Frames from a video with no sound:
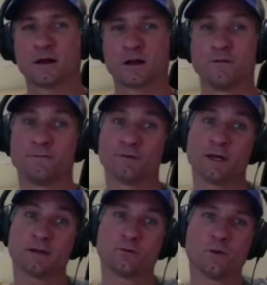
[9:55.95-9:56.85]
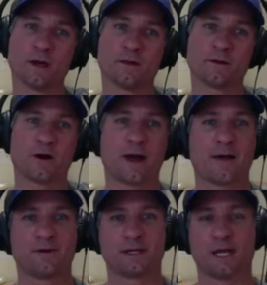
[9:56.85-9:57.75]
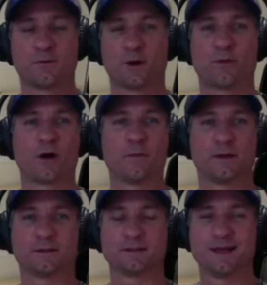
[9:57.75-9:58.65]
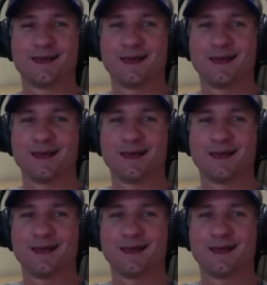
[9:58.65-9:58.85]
conflict with our having to keep our promise.